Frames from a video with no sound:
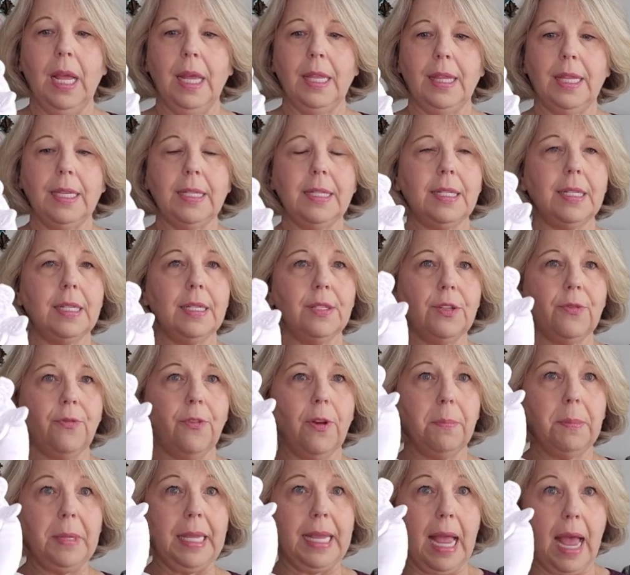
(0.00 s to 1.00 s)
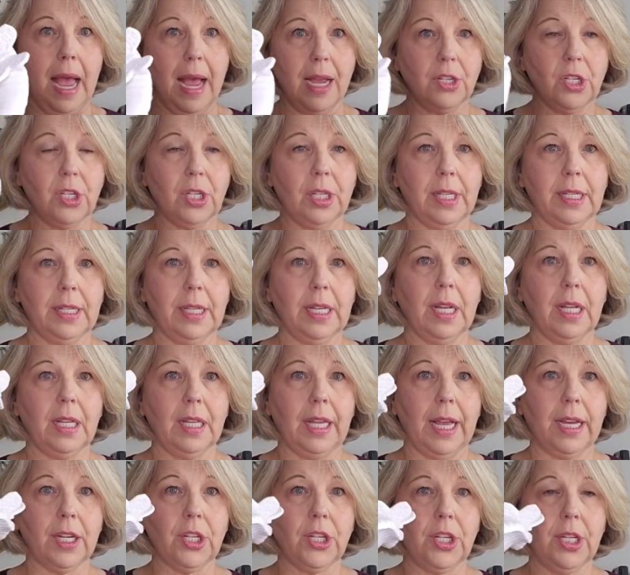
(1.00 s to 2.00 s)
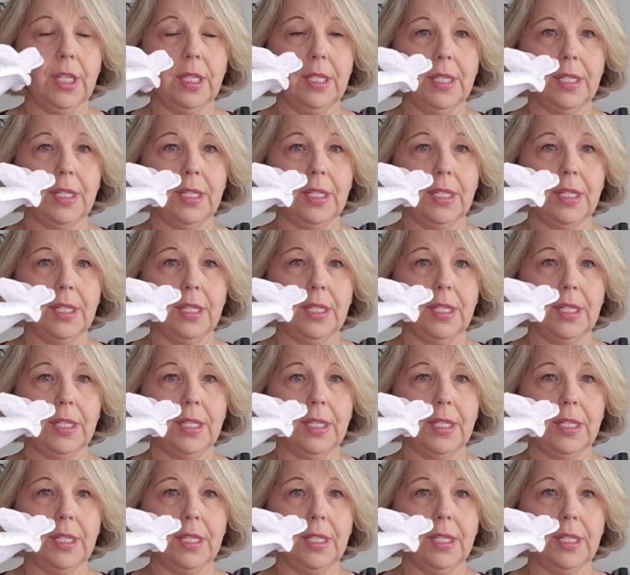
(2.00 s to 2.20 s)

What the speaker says: This is from the Ashland collection.